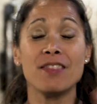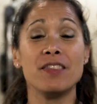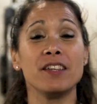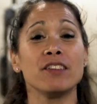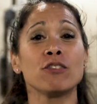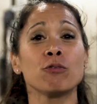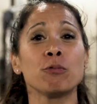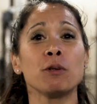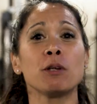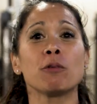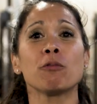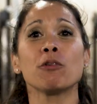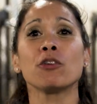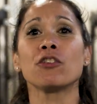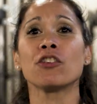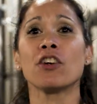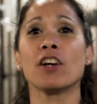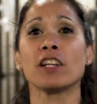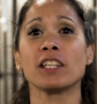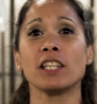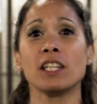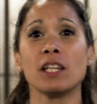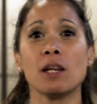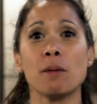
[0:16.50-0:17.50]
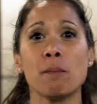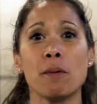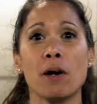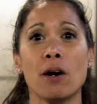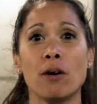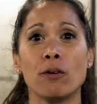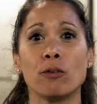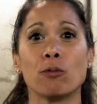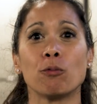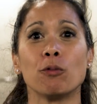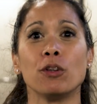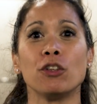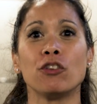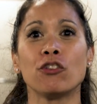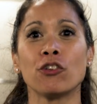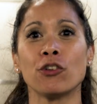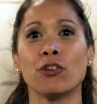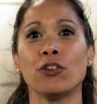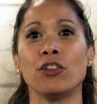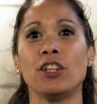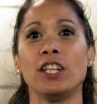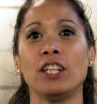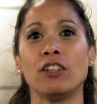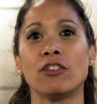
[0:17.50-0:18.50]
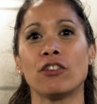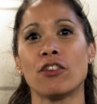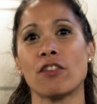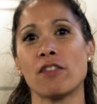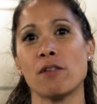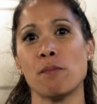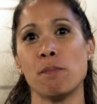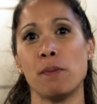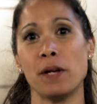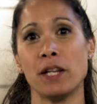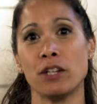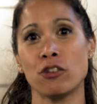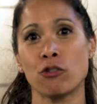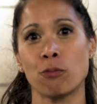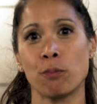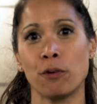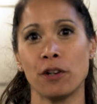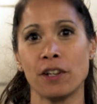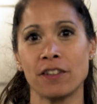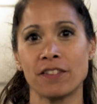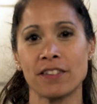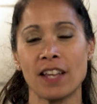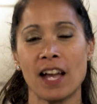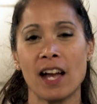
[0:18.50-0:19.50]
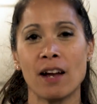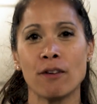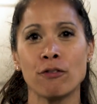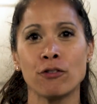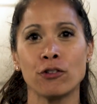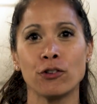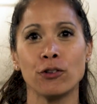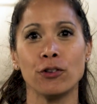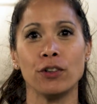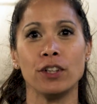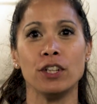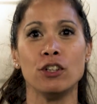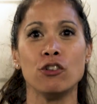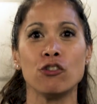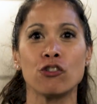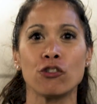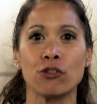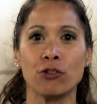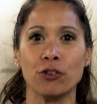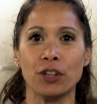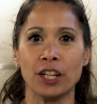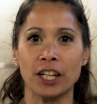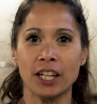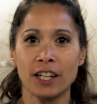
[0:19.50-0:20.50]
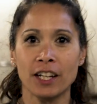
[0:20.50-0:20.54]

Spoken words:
This week we're talking about returning to the bench press after injury,